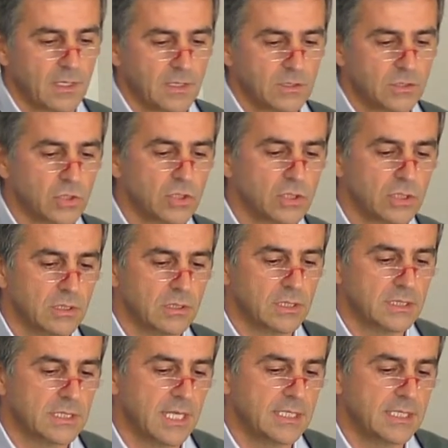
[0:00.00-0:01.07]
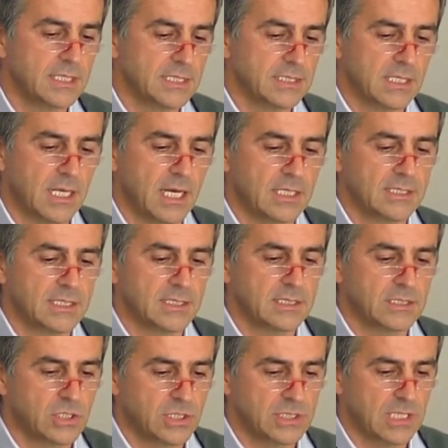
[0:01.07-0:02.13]
So this lady has
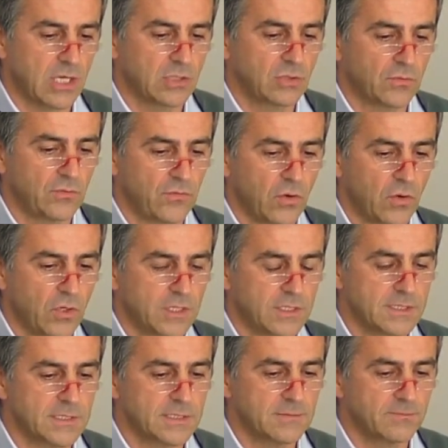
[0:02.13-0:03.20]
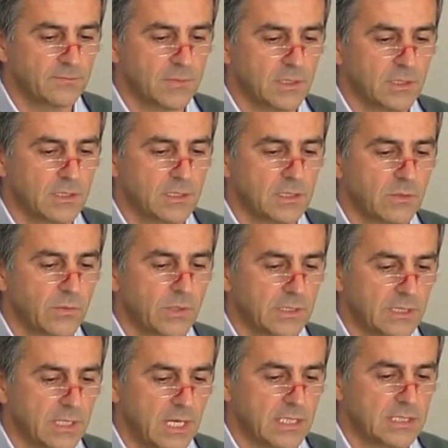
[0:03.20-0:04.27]
glasses, she's out of focus, with
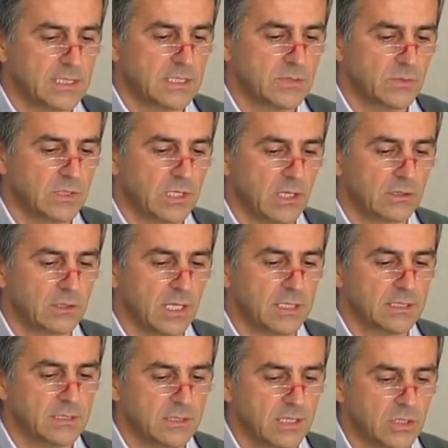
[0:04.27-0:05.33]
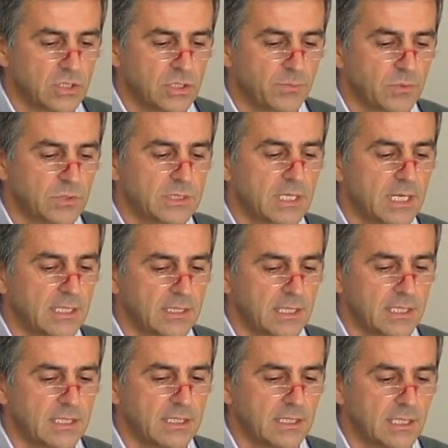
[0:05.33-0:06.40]
glasses, without glasses. Now she puts another
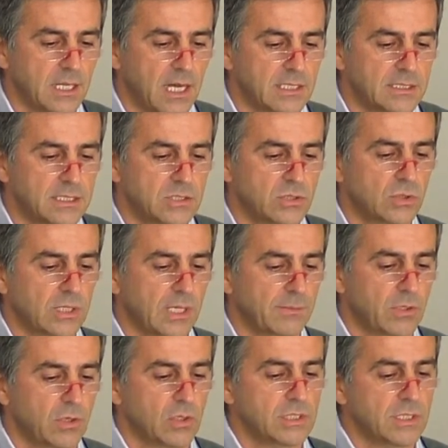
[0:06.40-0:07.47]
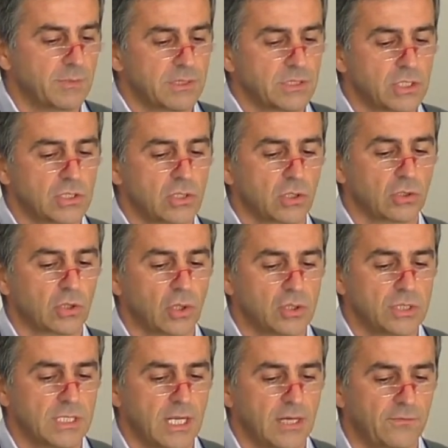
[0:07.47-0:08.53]
reading glasses to come closer, but she's not
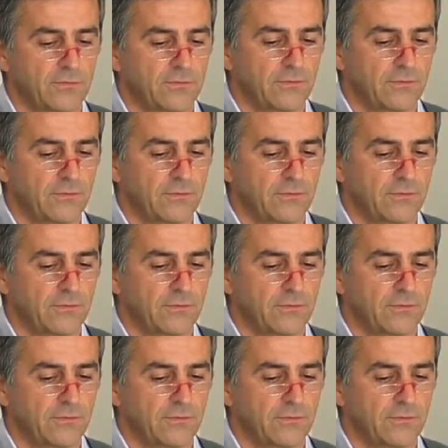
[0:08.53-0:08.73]
close enough.